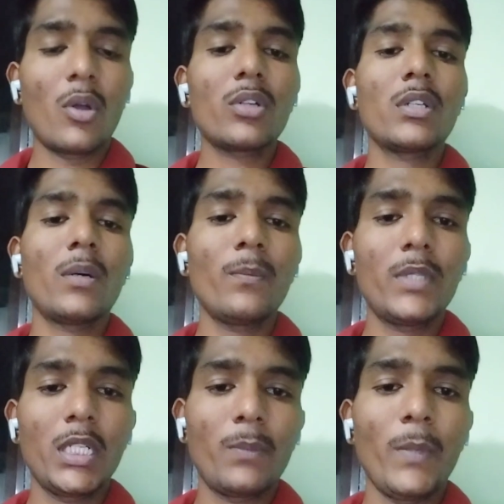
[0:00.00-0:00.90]
term
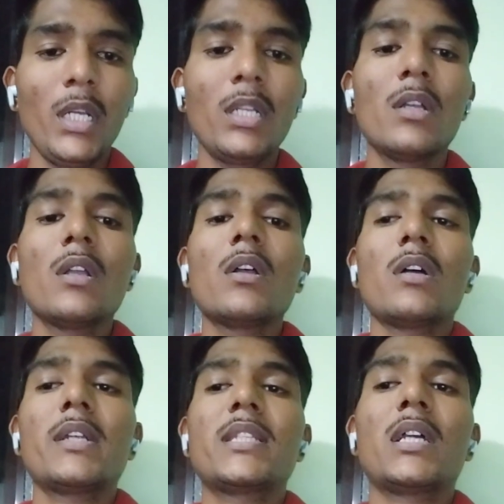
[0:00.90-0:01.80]
treatment,
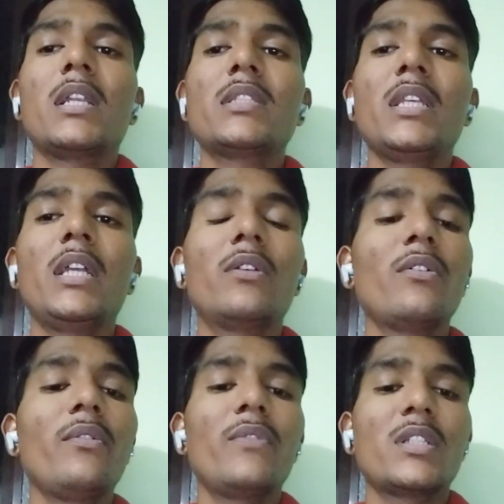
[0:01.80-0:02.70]
and second is the
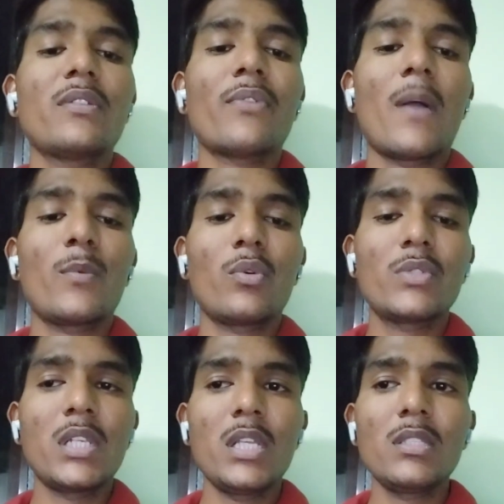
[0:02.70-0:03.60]
ETO, which is the
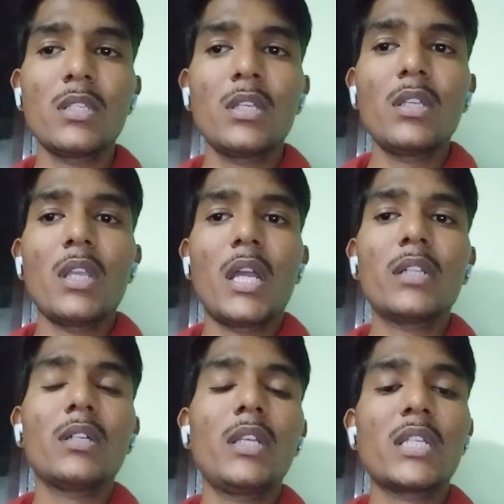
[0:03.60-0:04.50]
pharmacovigilance, and
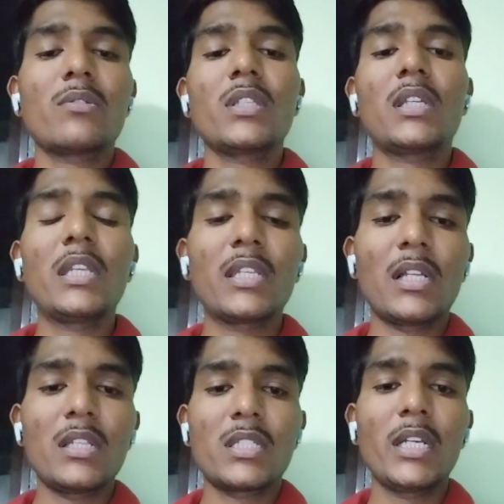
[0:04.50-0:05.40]
the next one is the
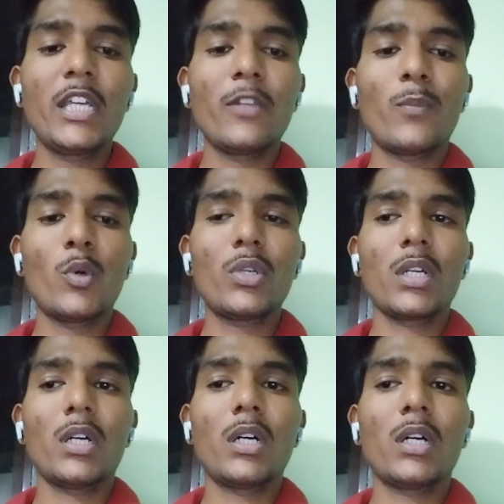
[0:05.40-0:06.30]
clinical study report,
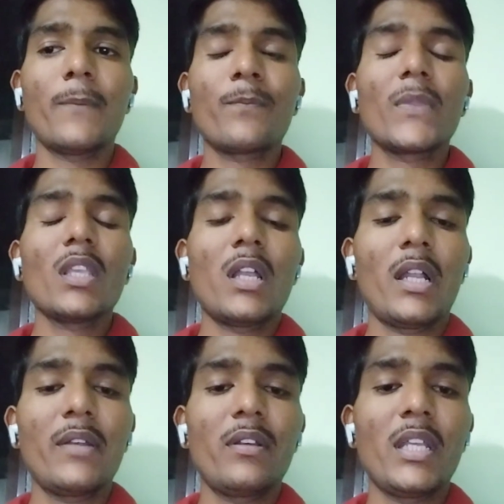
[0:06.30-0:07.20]

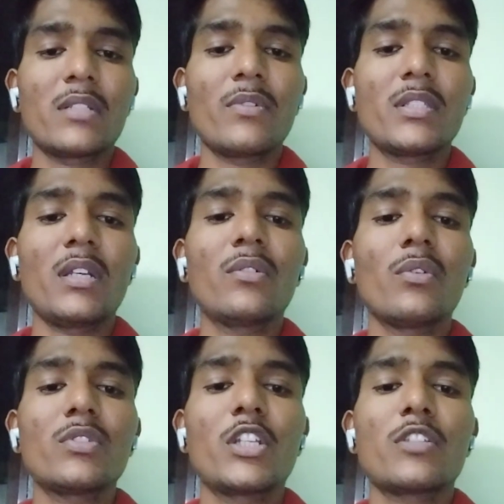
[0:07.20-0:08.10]
and next one is the
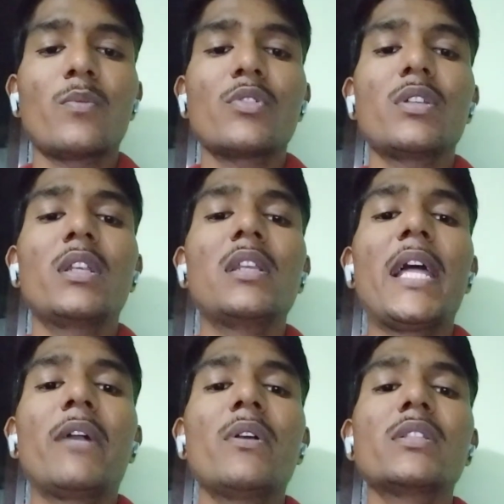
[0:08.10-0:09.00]
dose response study.
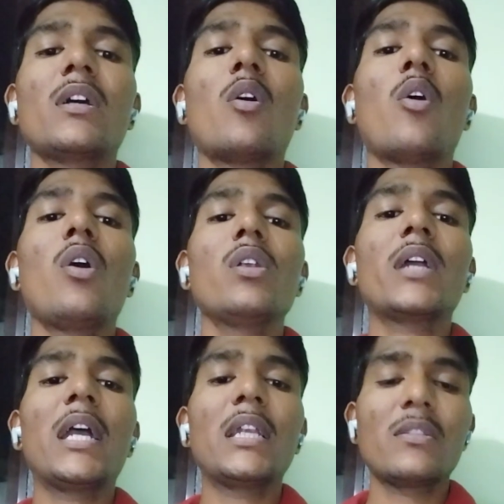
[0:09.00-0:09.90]
Likewise, the all
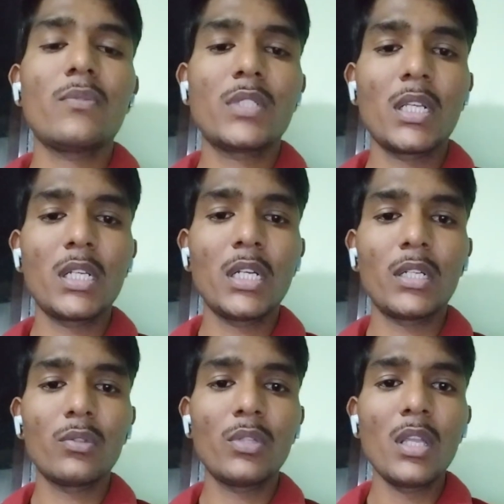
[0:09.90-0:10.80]
guidelines which are related
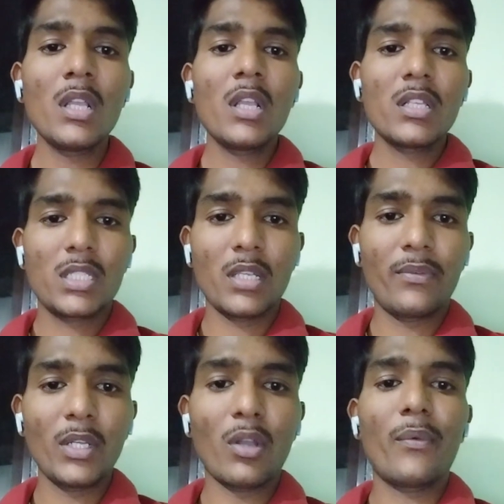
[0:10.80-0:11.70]
to the
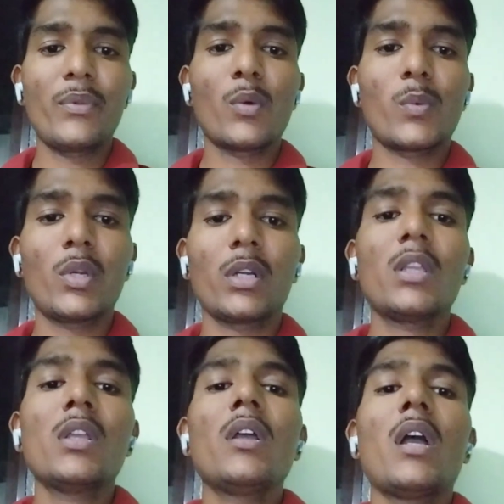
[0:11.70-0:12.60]
safety of your product,
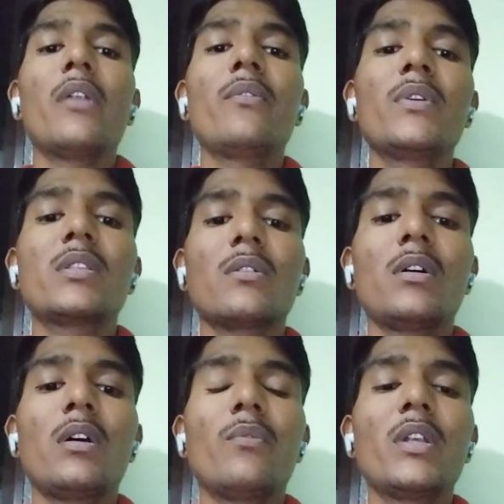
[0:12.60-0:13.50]
and which
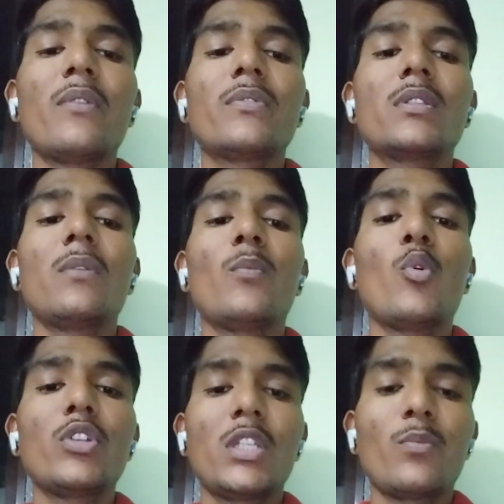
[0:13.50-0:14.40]
one of the
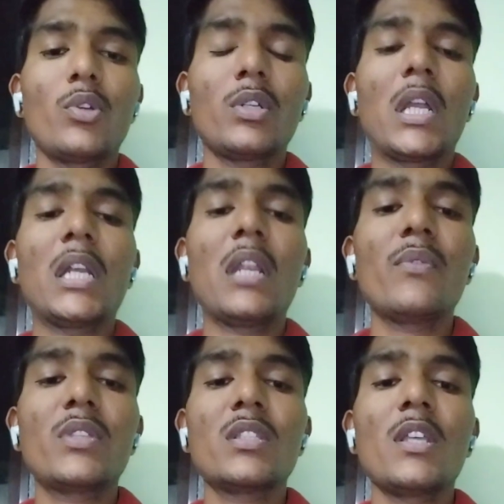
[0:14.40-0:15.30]
most important guideline,
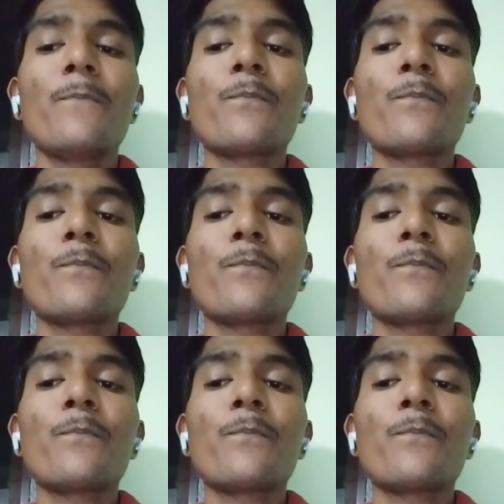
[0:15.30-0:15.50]
which is a